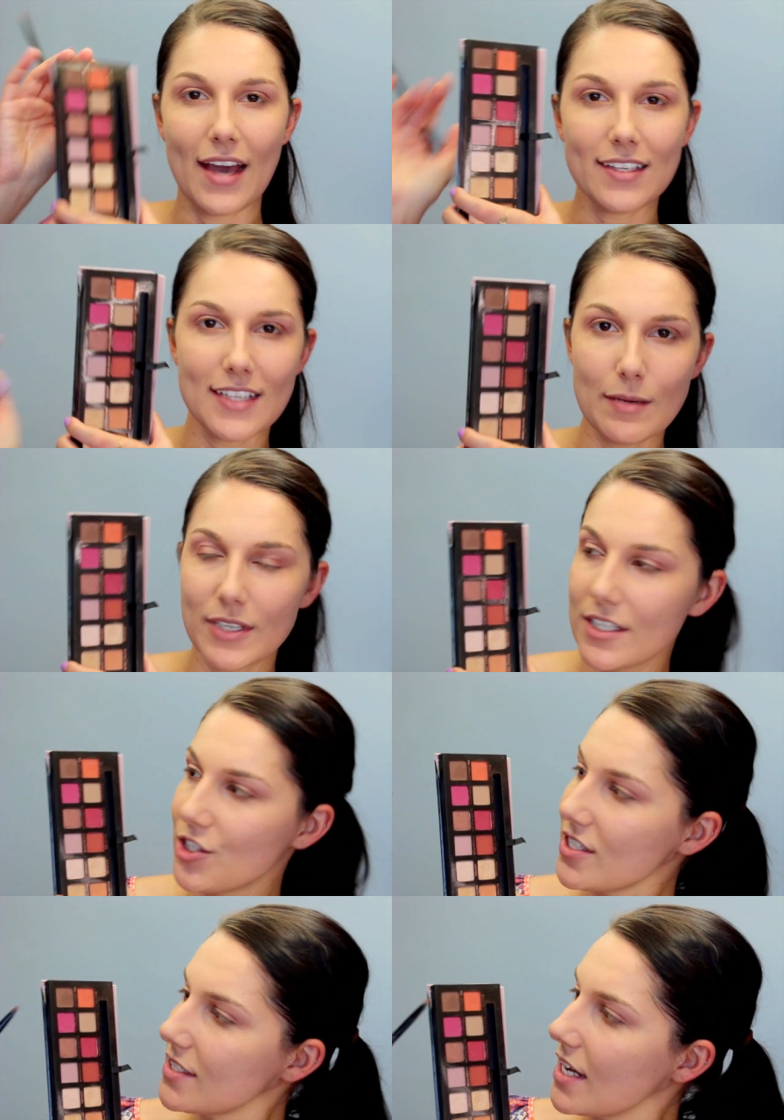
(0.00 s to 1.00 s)
Next, I'm gonna
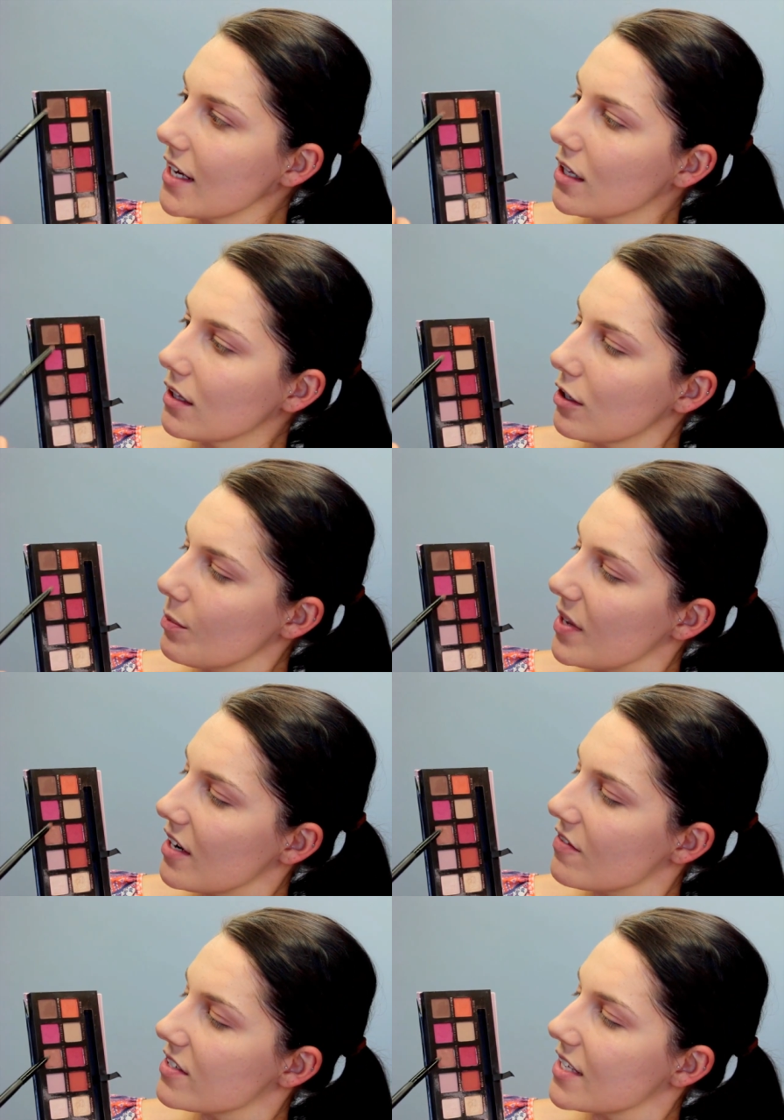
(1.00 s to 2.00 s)
just take a little
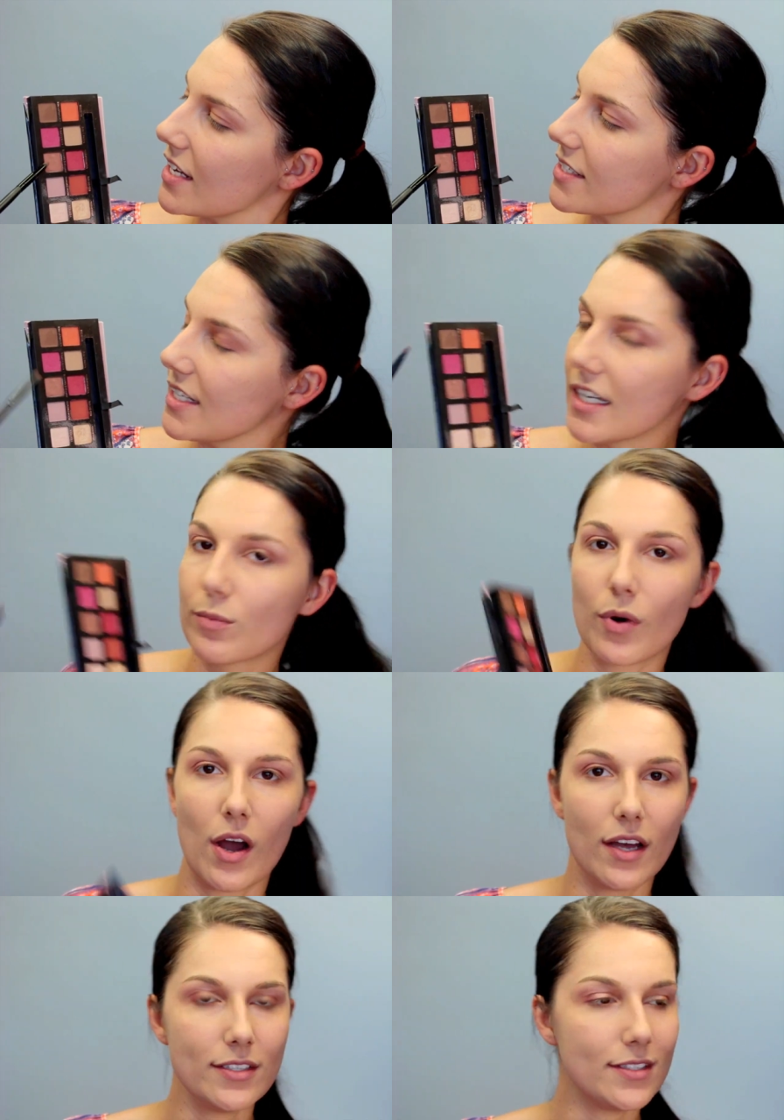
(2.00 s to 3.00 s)
bit of this antique
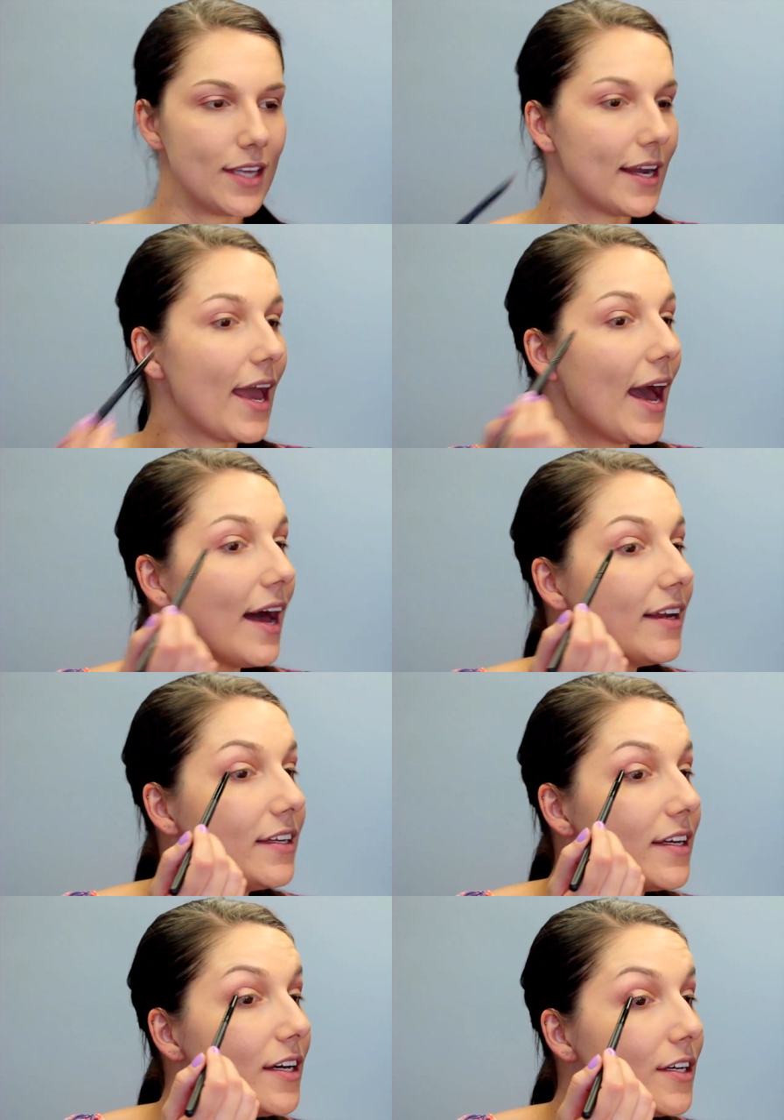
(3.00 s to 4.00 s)
bronze and add
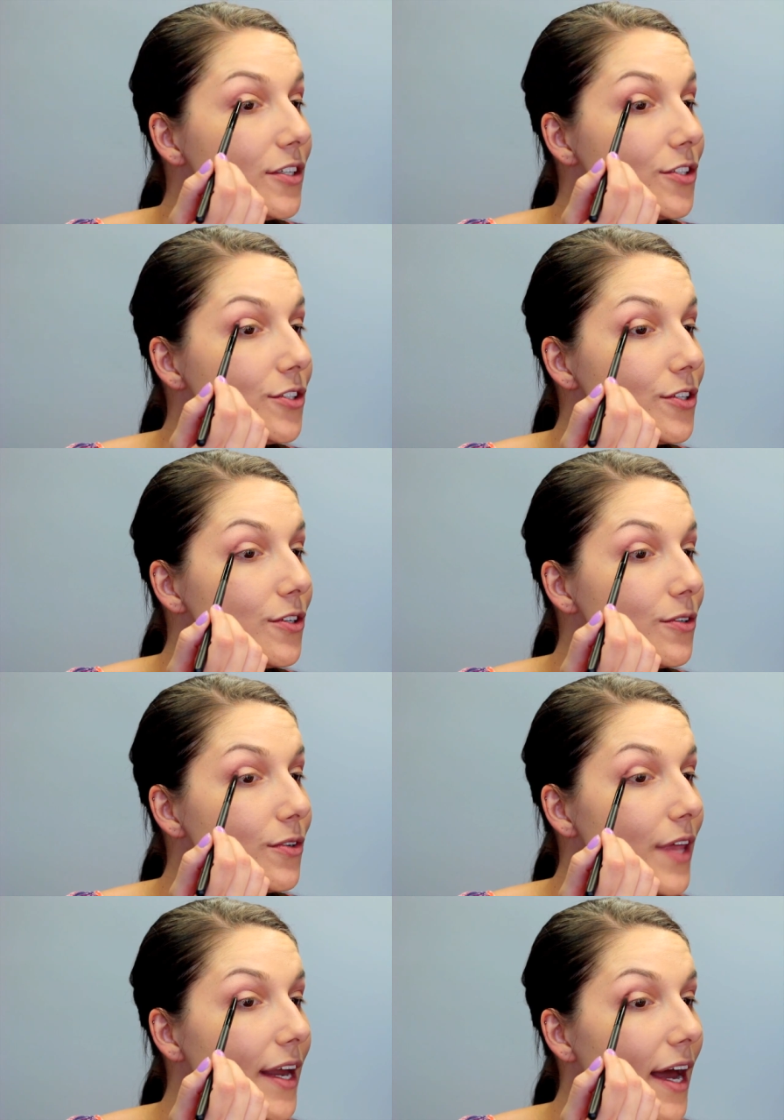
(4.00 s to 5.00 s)
it
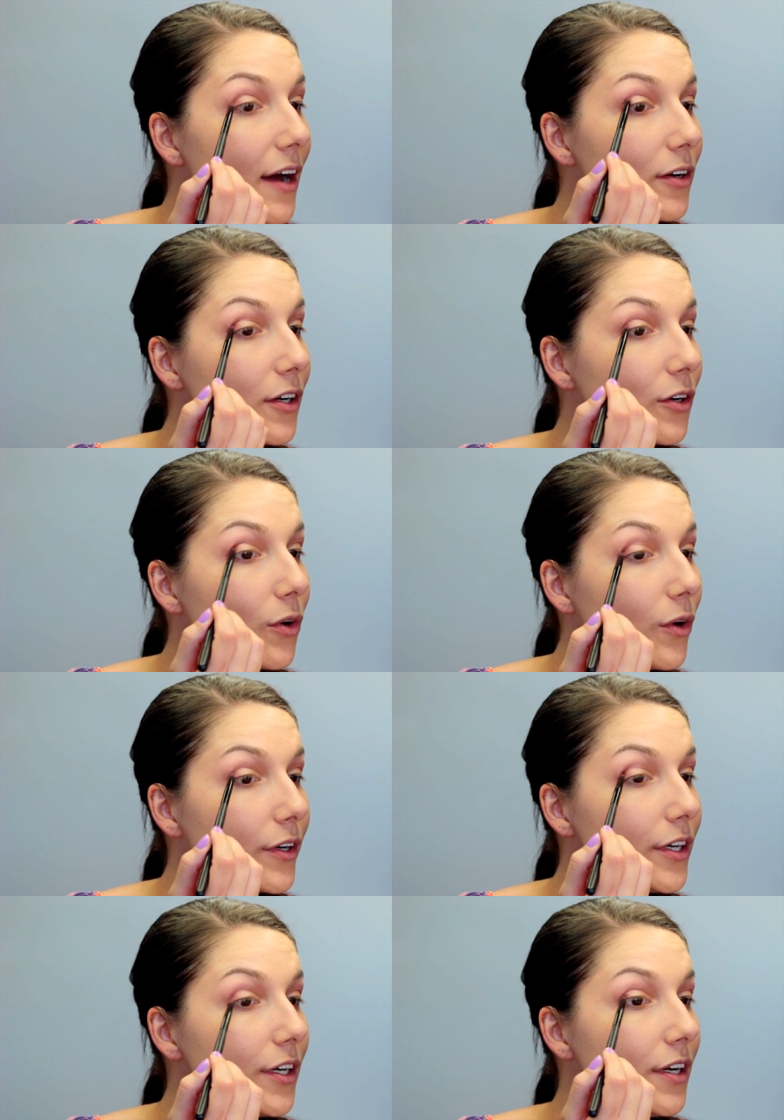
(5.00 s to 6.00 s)
to that outer
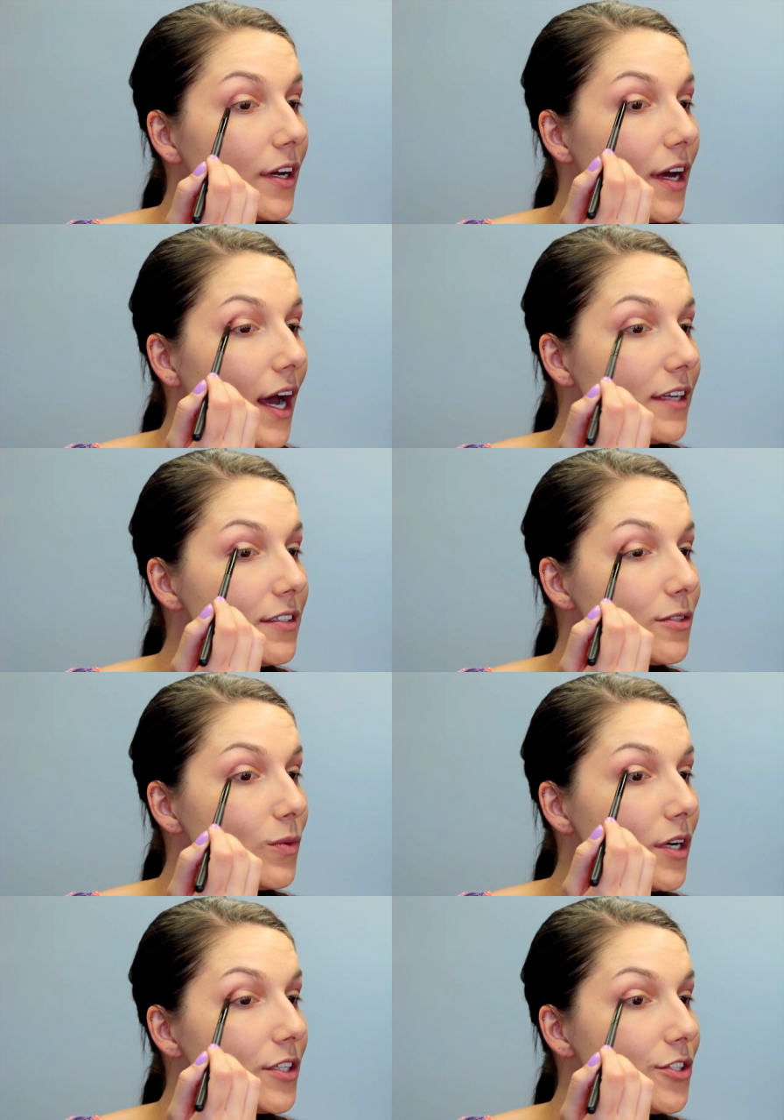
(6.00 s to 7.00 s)
corner. I just
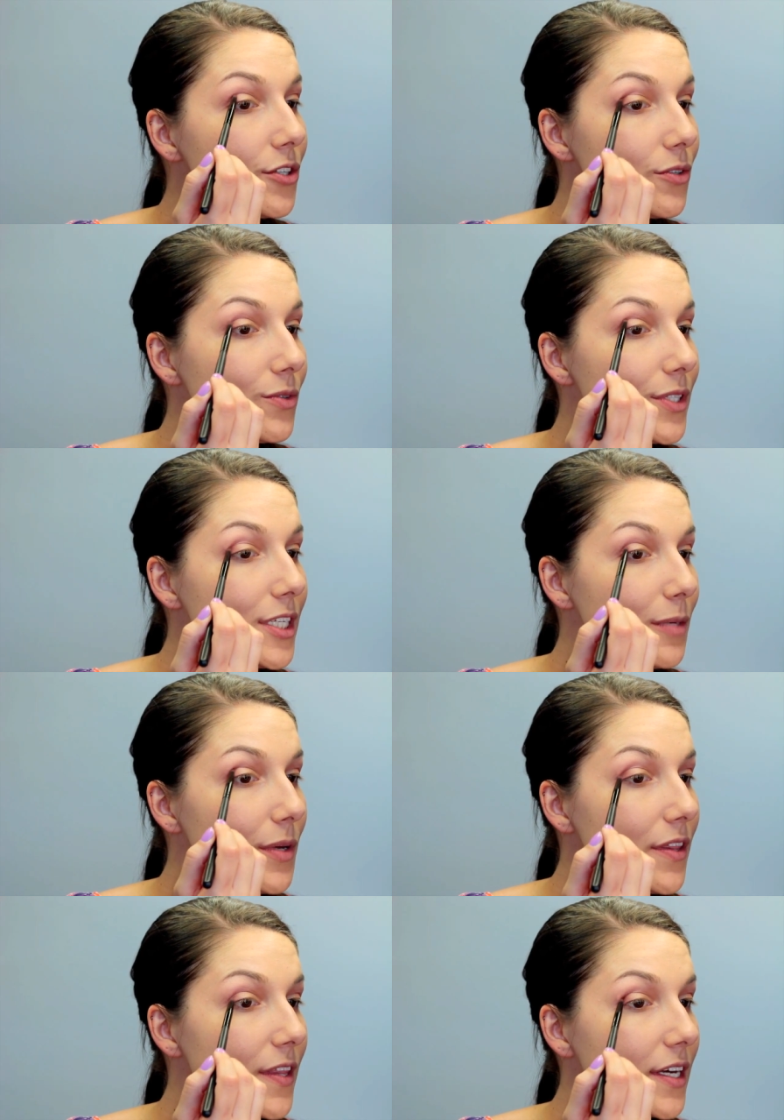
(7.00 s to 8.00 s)
want to
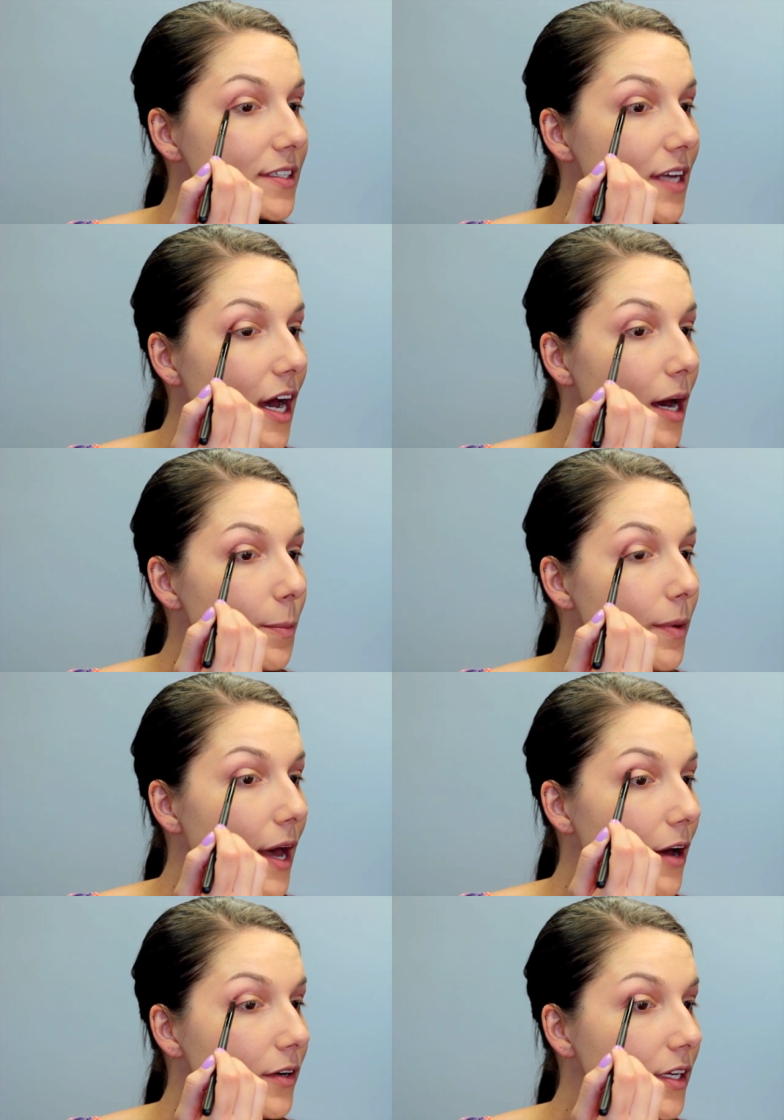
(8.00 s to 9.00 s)
deepen things up
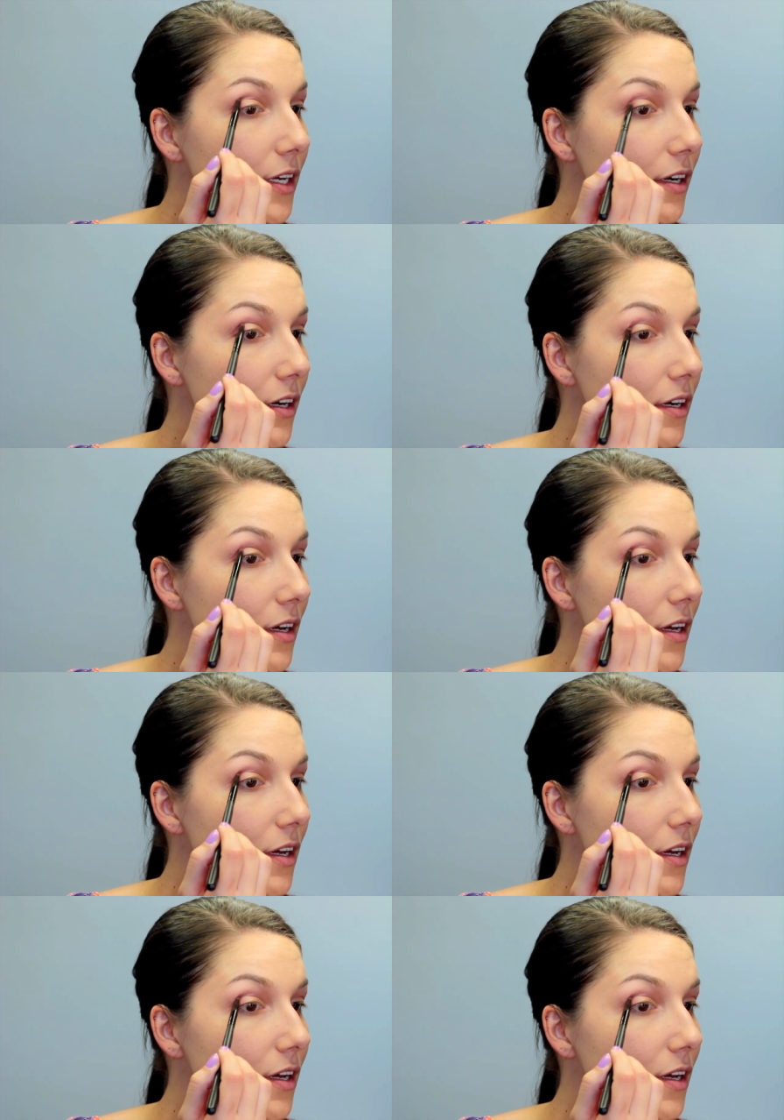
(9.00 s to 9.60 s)
out here.